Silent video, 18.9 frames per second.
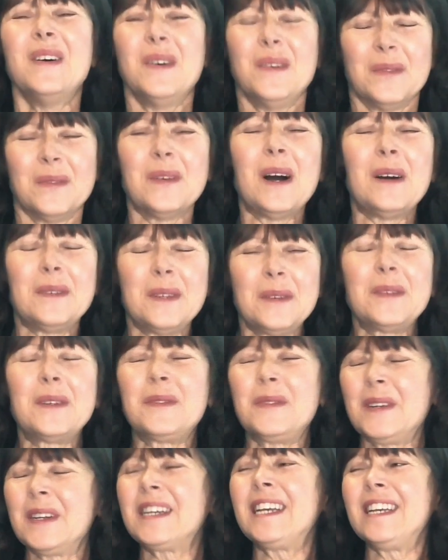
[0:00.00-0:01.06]
While we were
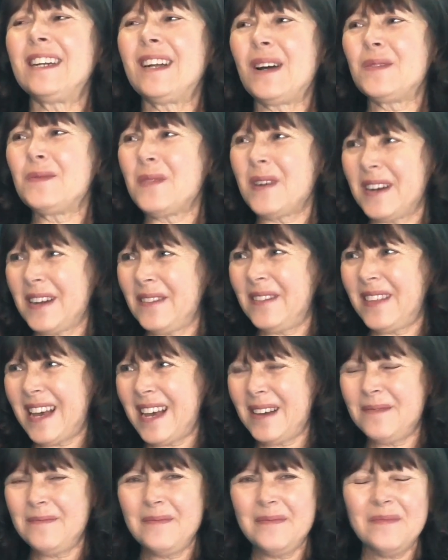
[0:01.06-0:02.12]
working on one of
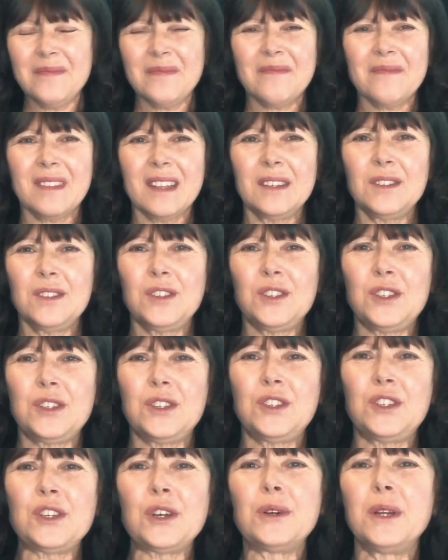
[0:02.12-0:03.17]
them,
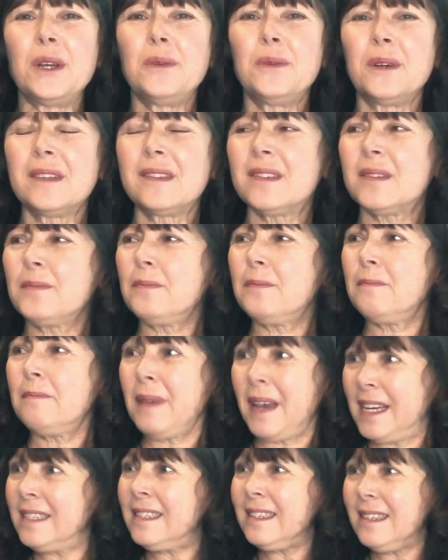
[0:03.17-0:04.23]
Joni was
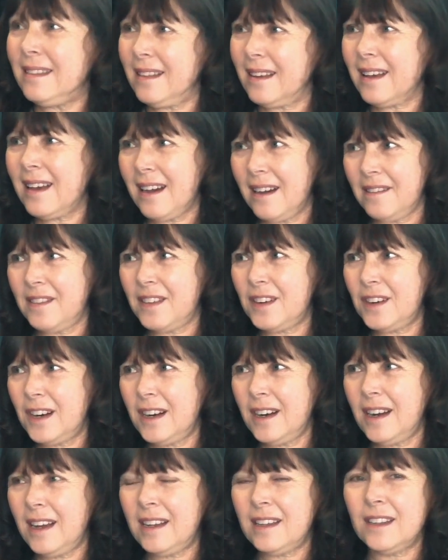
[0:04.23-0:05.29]
painting the cover,
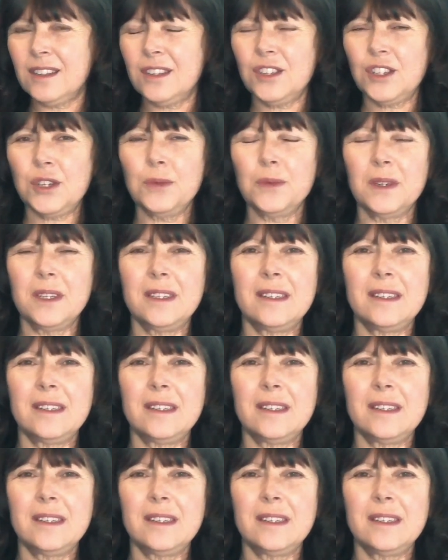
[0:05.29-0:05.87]
and she would